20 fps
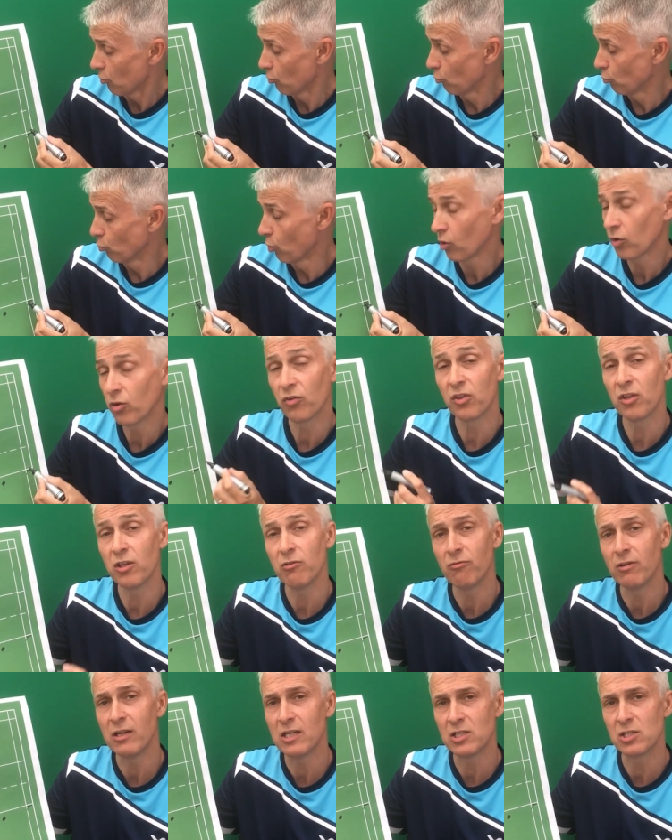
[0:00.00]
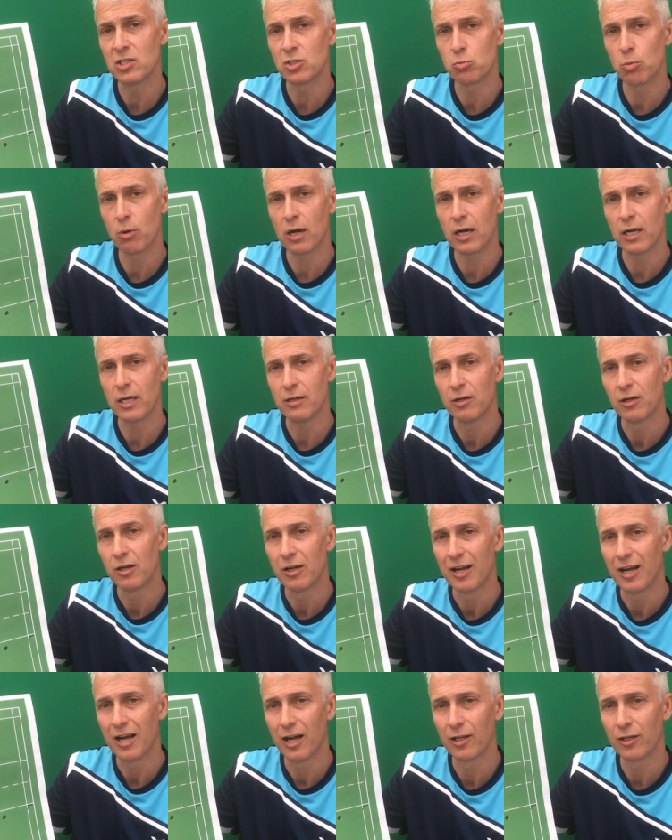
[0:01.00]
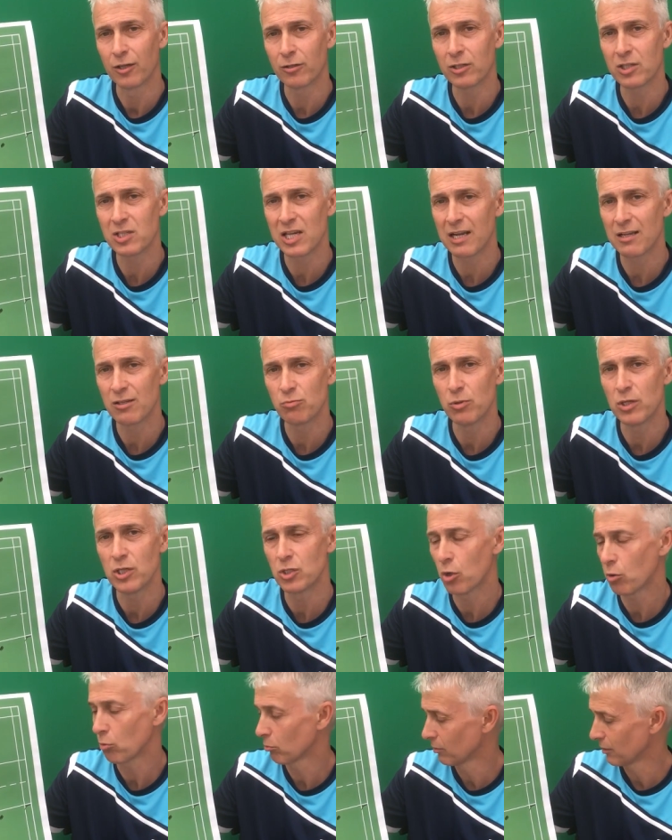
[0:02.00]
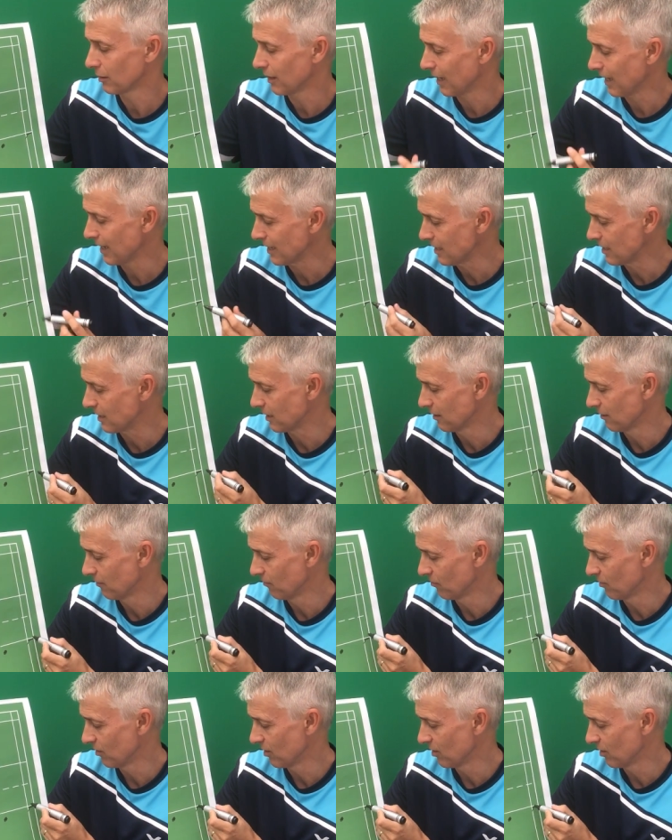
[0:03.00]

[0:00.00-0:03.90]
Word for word: One of the reasons why a lot of times we don't like